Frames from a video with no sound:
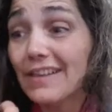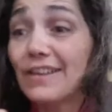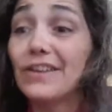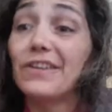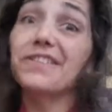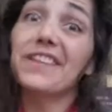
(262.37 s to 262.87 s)
you
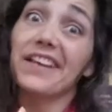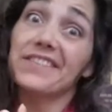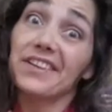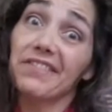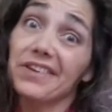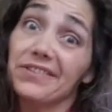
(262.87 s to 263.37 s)
know,
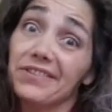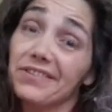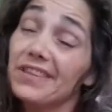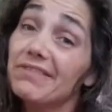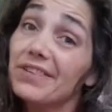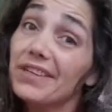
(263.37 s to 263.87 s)
dancing around
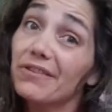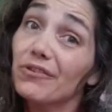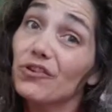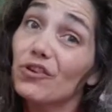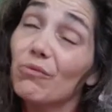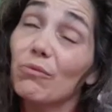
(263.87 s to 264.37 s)
your living
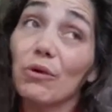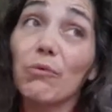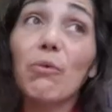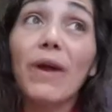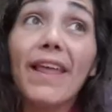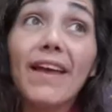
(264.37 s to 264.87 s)
room
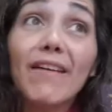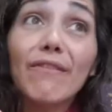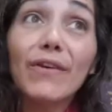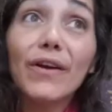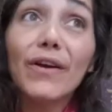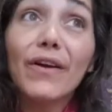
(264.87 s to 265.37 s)
or
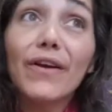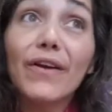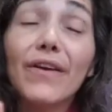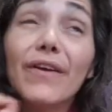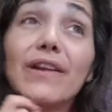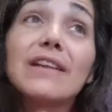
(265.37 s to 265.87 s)

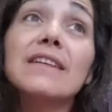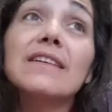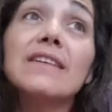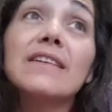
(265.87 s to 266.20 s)
whatever.